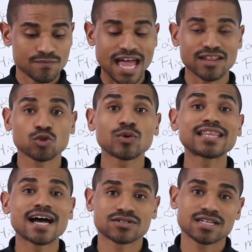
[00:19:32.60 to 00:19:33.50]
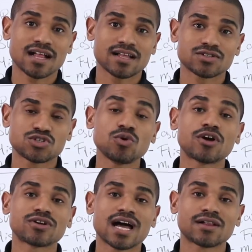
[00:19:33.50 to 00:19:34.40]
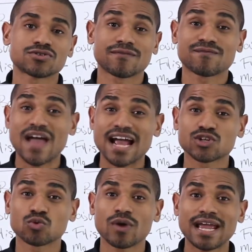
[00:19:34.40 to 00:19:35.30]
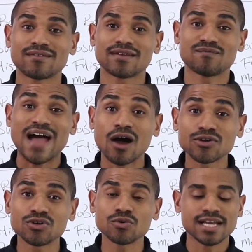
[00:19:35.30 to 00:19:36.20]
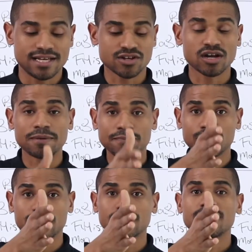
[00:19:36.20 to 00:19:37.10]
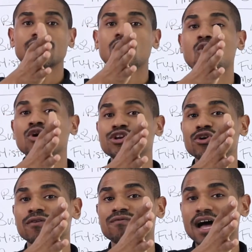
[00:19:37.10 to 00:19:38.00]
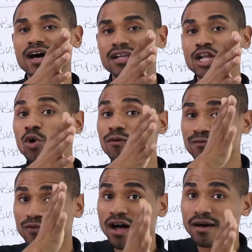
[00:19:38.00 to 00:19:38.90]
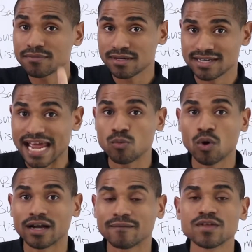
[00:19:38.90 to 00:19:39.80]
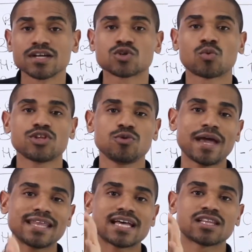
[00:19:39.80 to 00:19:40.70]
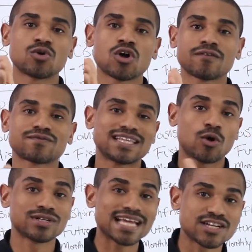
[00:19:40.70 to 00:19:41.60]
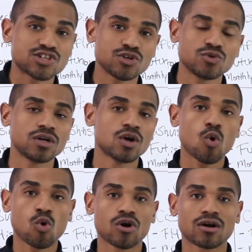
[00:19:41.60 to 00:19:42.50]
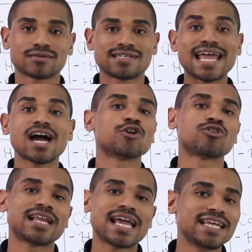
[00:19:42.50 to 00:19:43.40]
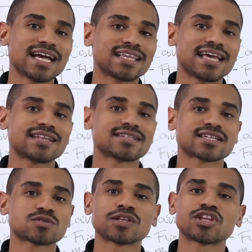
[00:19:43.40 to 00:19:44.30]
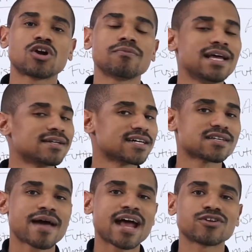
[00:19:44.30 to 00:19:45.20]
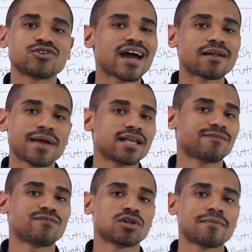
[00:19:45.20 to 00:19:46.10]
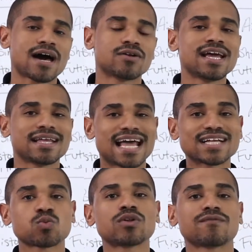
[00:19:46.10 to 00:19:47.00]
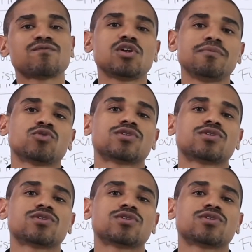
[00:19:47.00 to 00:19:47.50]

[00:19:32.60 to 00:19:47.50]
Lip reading: that $3,200 of factor rate value is going to be put on your loan from day one. So whether you pay that loan off on day 2 or day 180 at the end of the 6-month term, doesn't matter, you got to pay the full amount. That's one of the fundamental